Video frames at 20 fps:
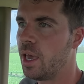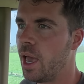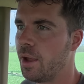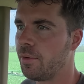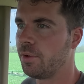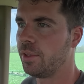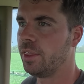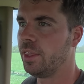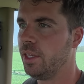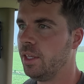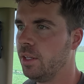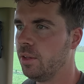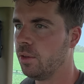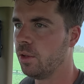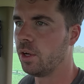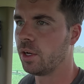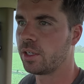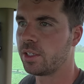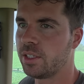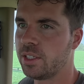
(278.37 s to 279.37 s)
everything
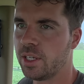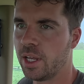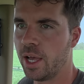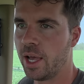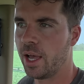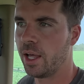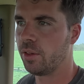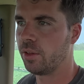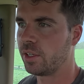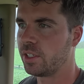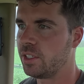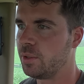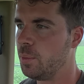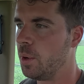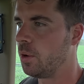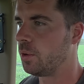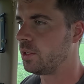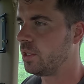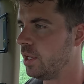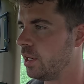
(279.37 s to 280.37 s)
looks
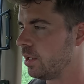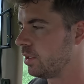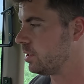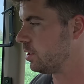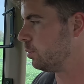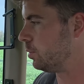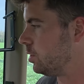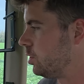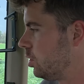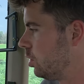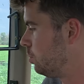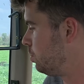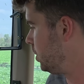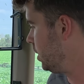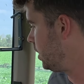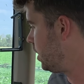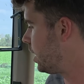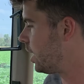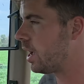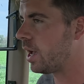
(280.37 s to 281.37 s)
smoked here, so we should
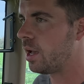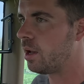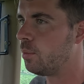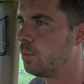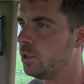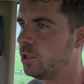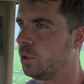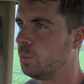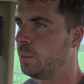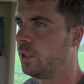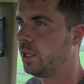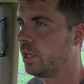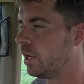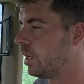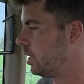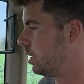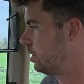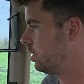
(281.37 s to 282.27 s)
be good.